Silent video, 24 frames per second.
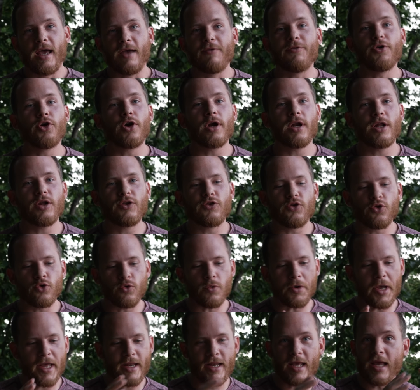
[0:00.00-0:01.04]
If you're gonna do
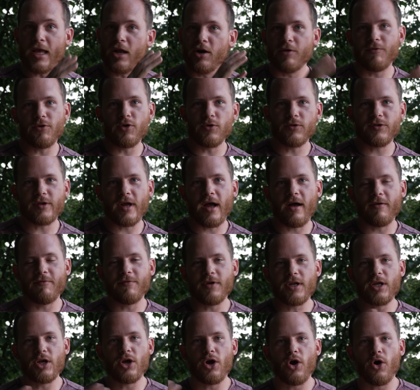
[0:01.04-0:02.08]
an interview style
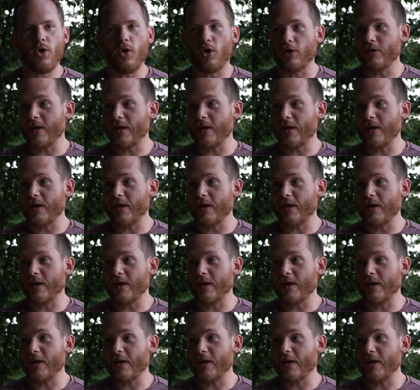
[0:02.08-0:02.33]
video or